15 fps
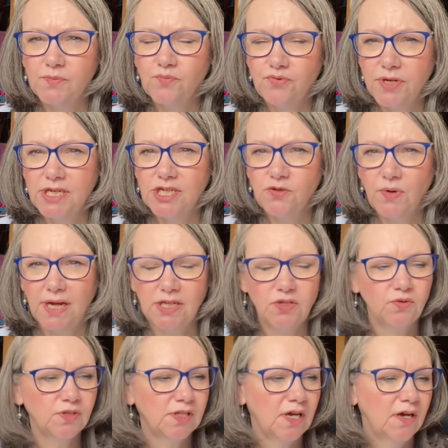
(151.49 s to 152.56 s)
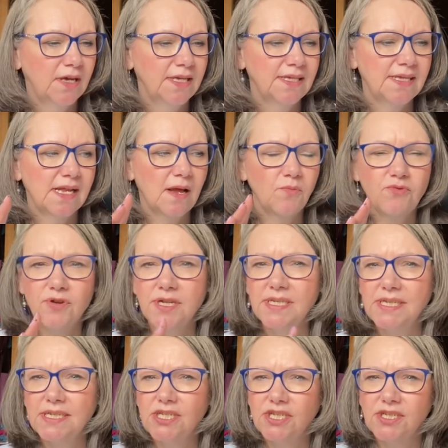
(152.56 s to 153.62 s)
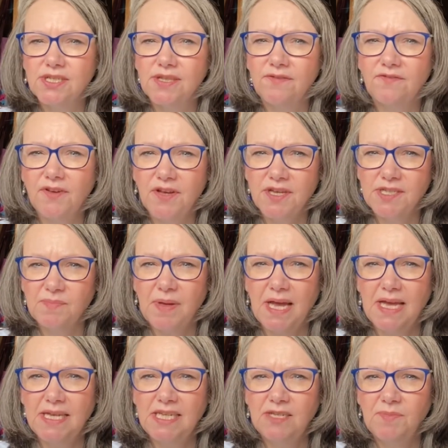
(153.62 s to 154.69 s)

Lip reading: print to actual size, then I printed just the first page